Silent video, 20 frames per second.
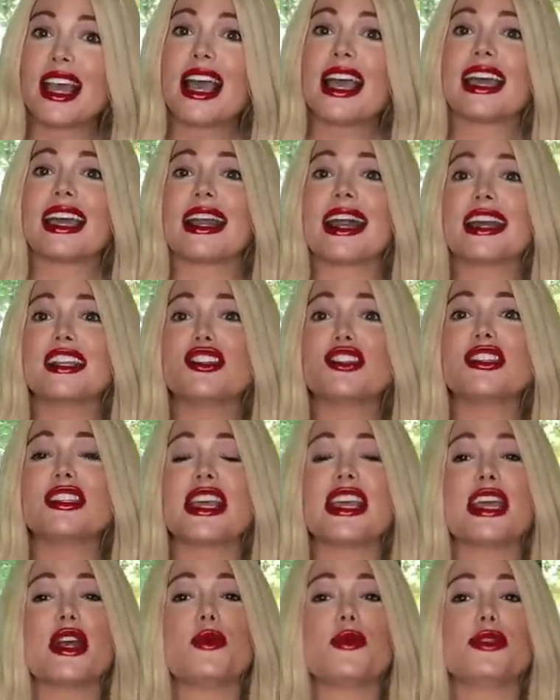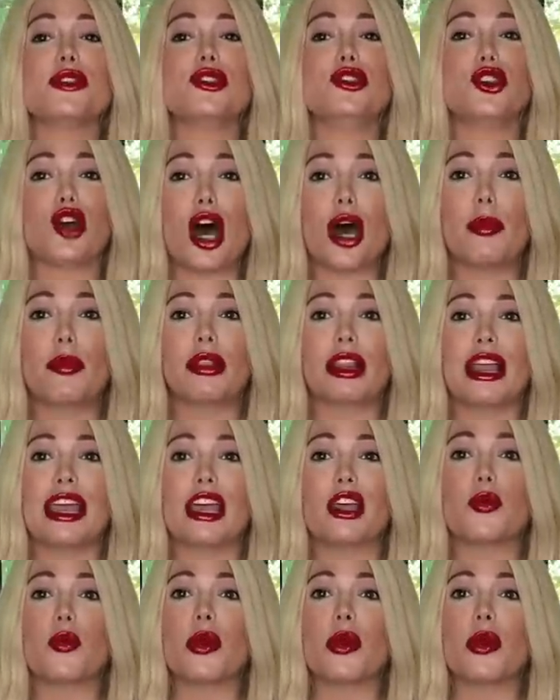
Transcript: can I just say it was not planned.